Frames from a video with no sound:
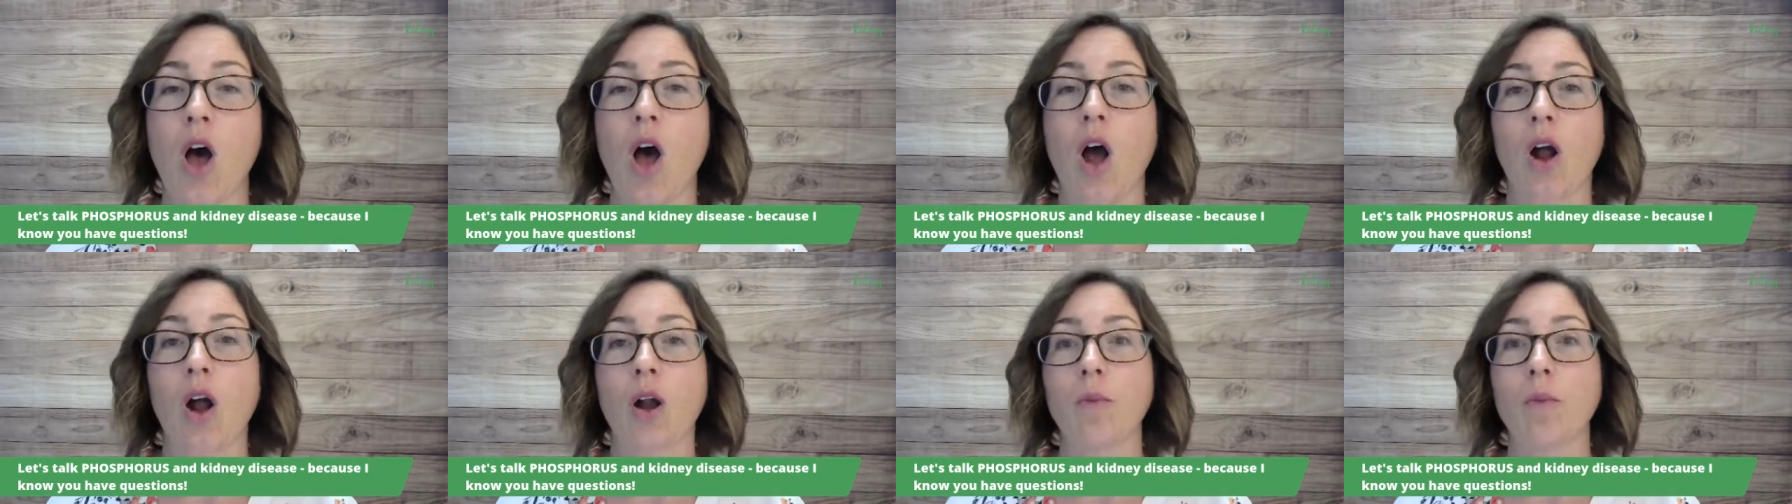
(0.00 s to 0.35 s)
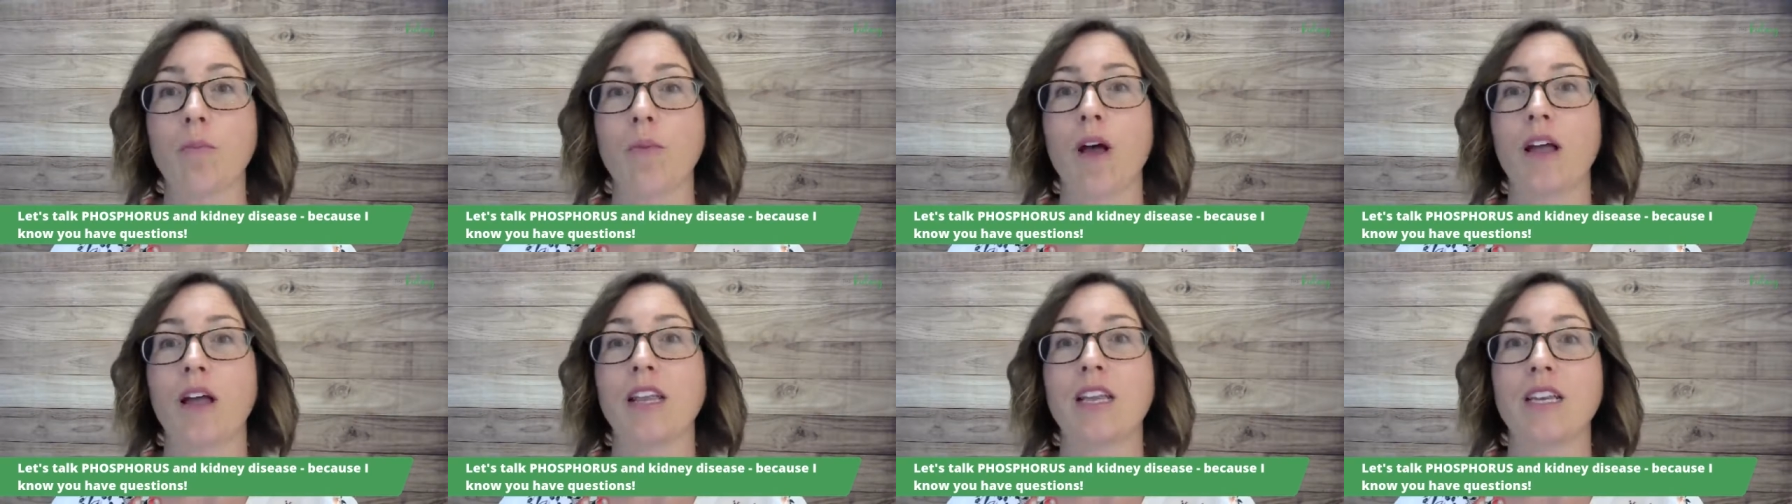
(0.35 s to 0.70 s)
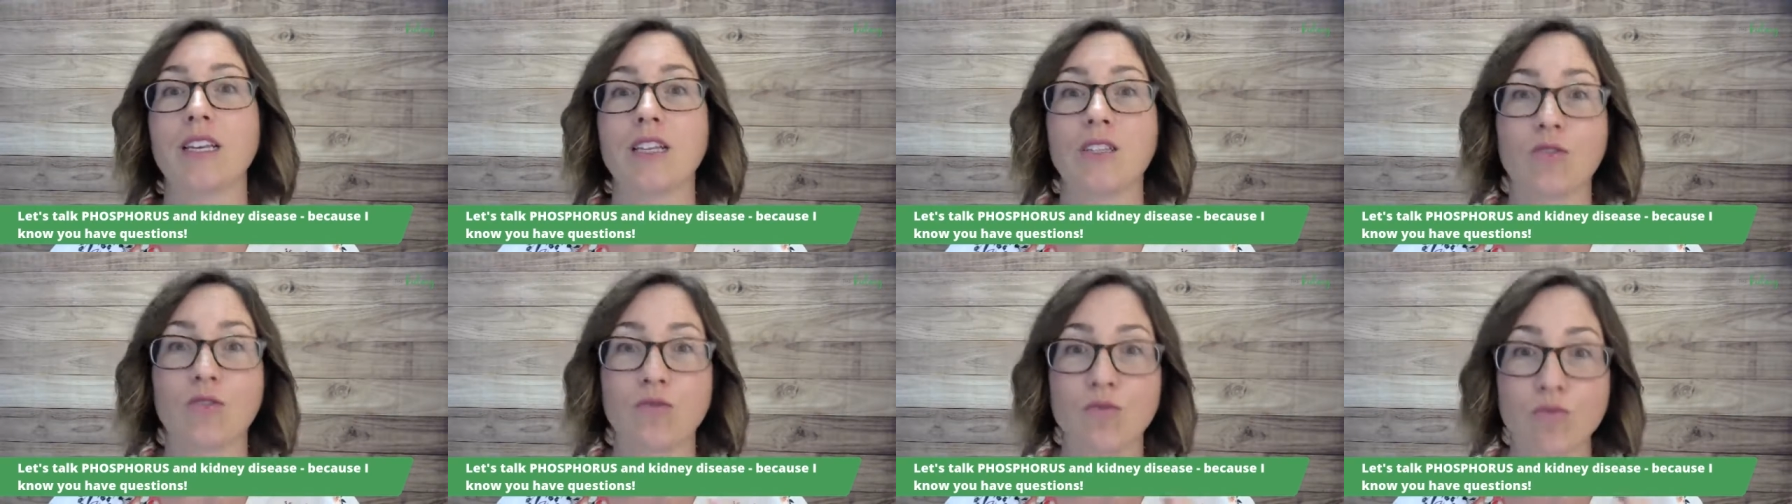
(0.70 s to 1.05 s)
Our body
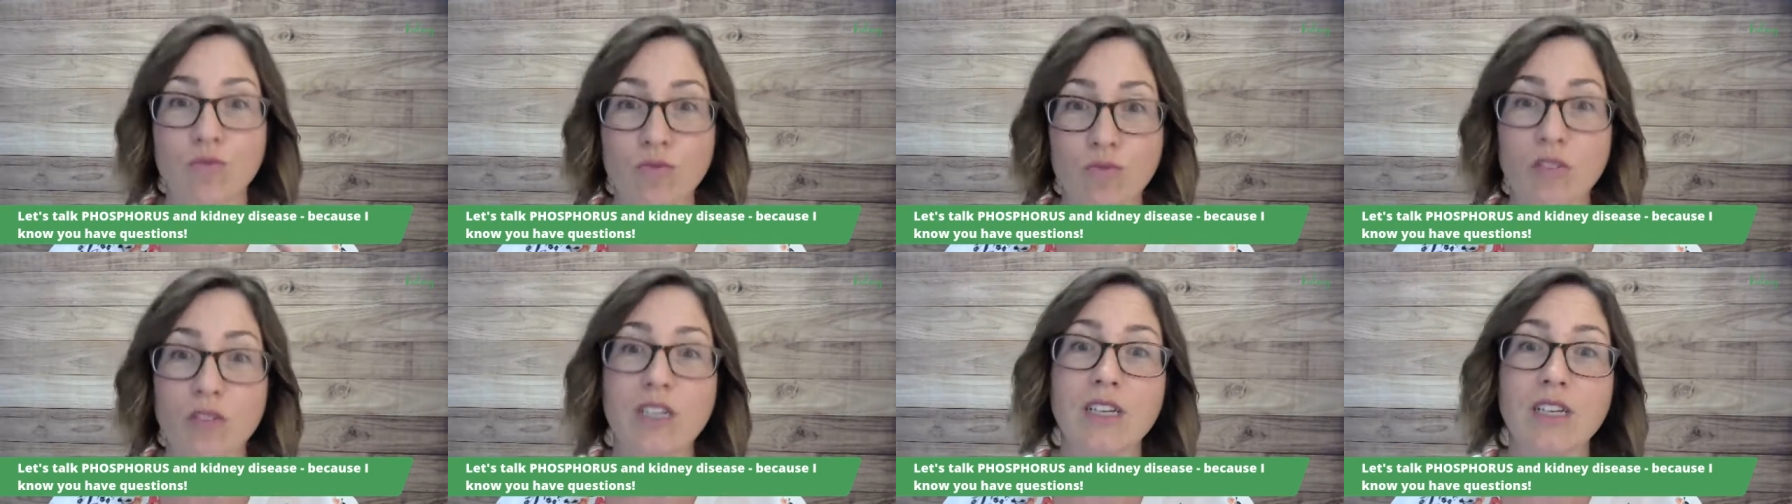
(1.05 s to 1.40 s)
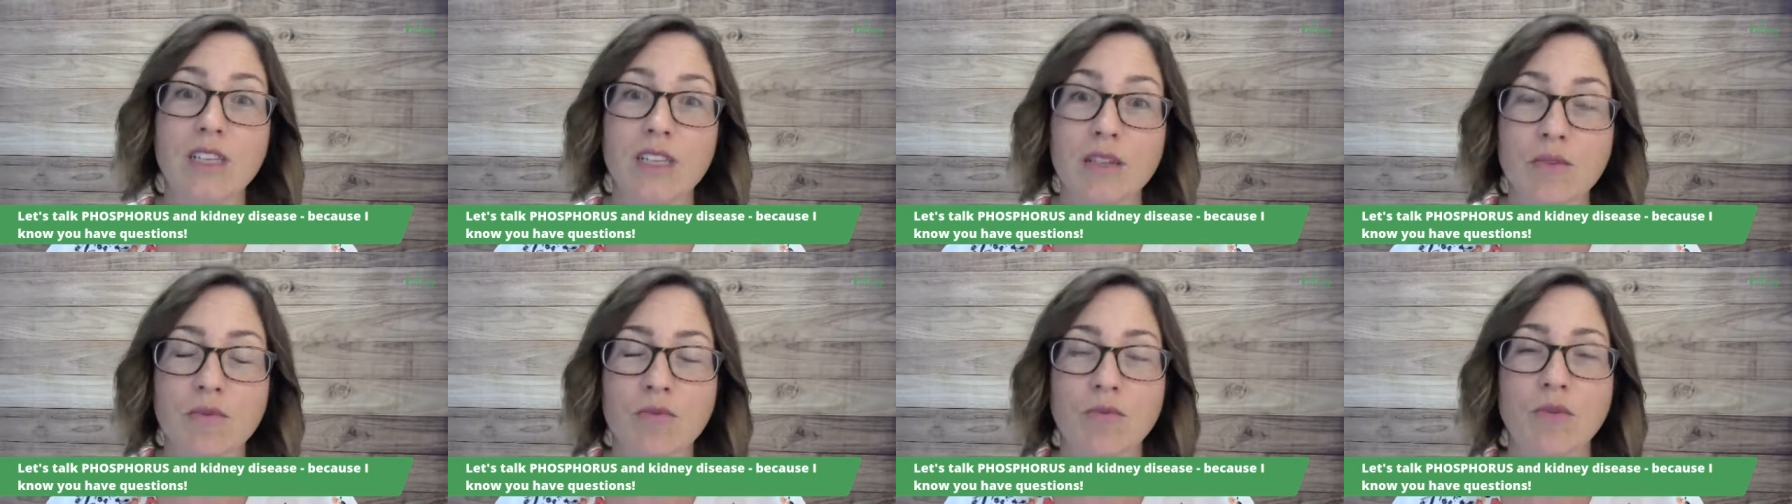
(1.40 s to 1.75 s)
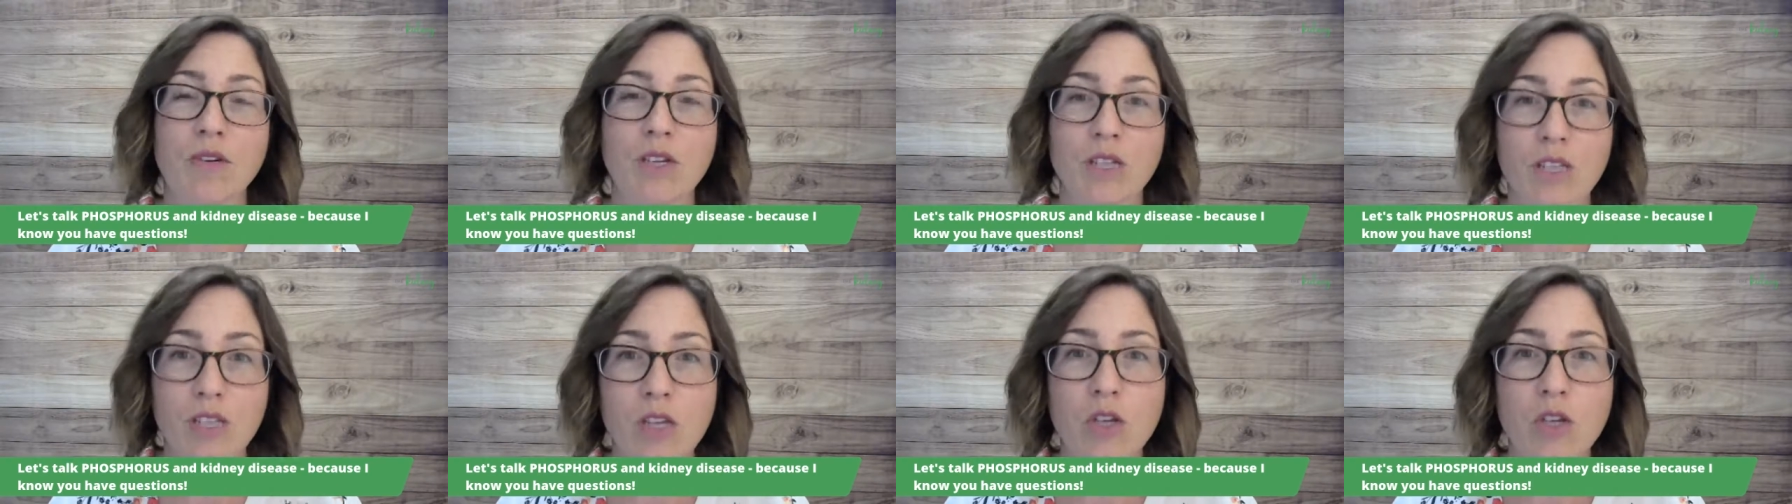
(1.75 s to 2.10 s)
is really,
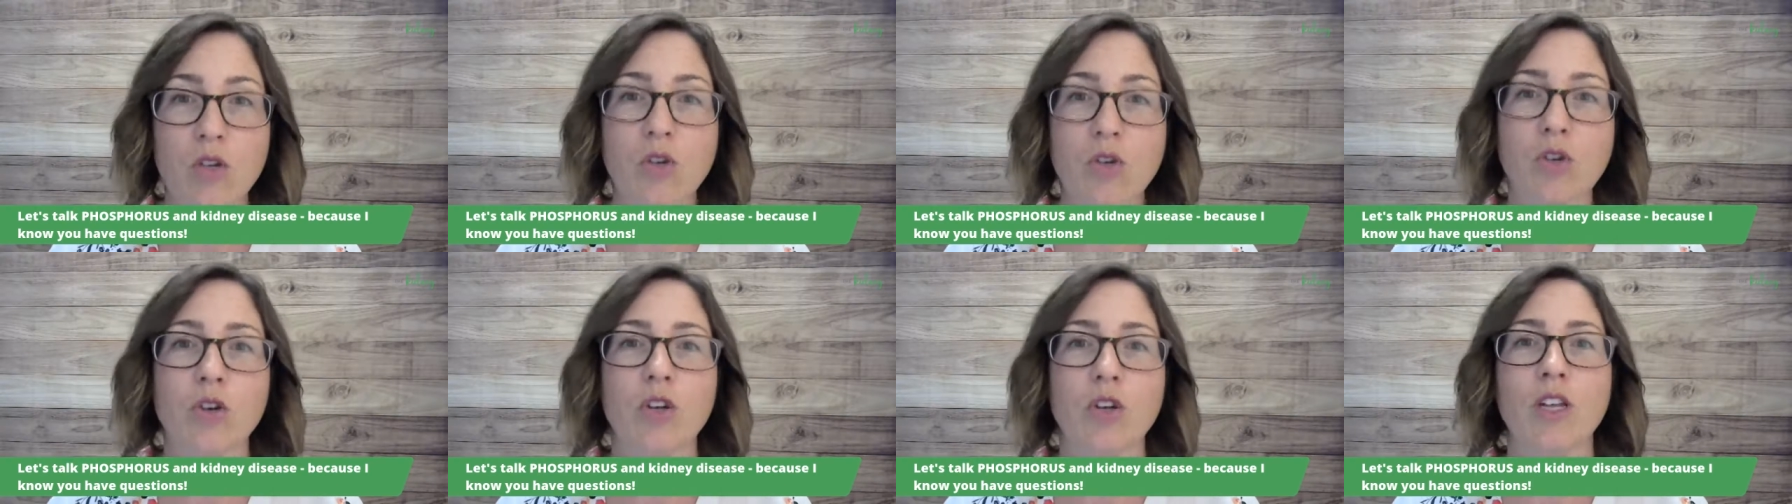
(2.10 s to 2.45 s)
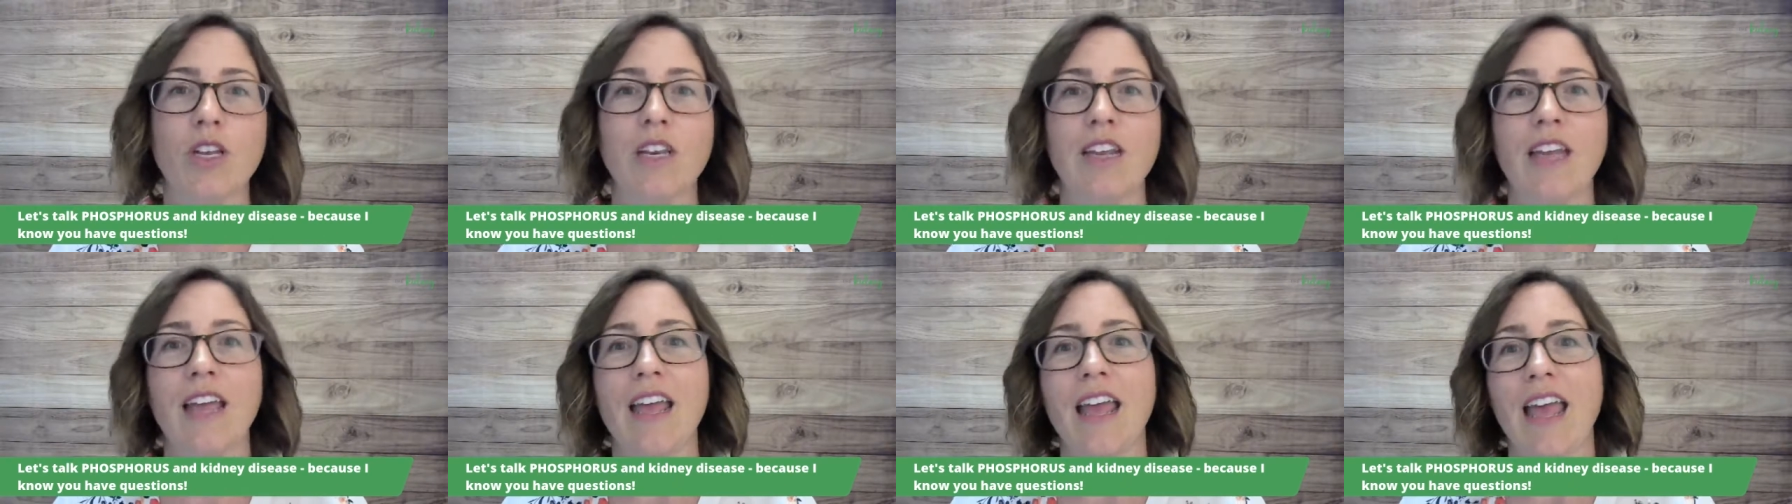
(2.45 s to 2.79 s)
really good